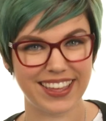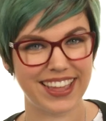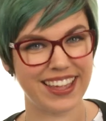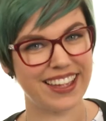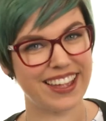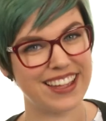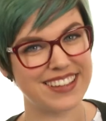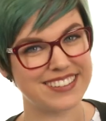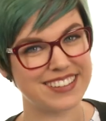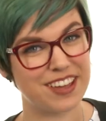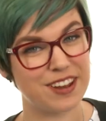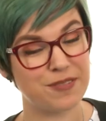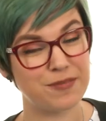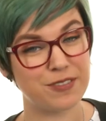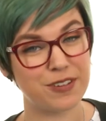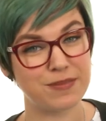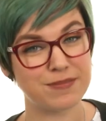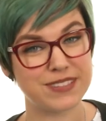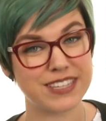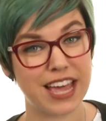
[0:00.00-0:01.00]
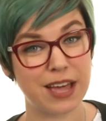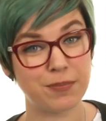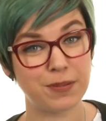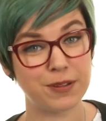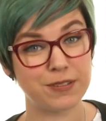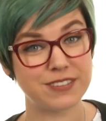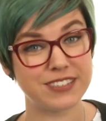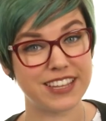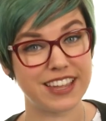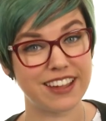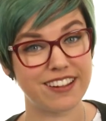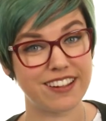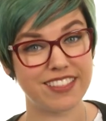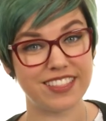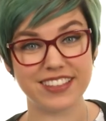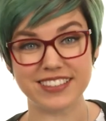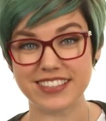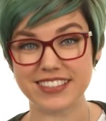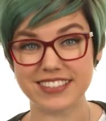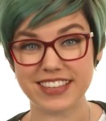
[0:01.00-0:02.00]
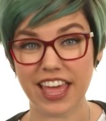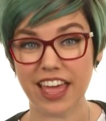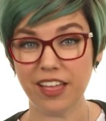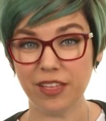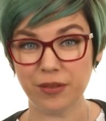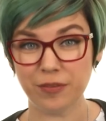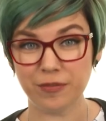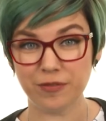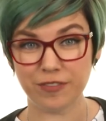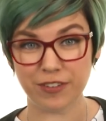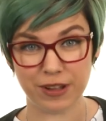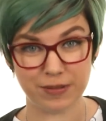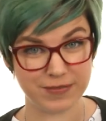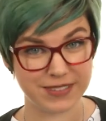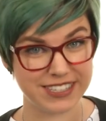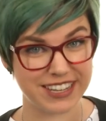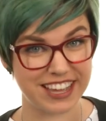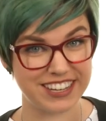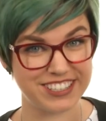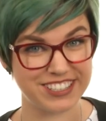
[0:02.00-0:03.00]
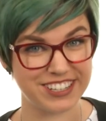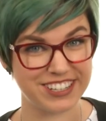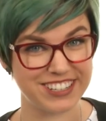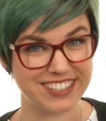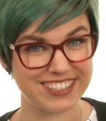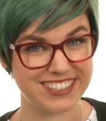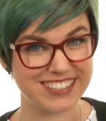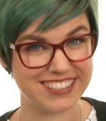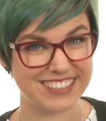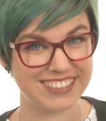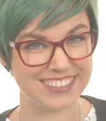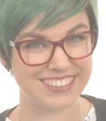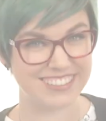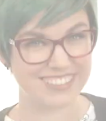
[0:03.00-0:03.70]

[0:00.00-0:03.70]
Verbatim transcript: Hey guys, Autumn from Zappos here, and this is Elm from Skechers.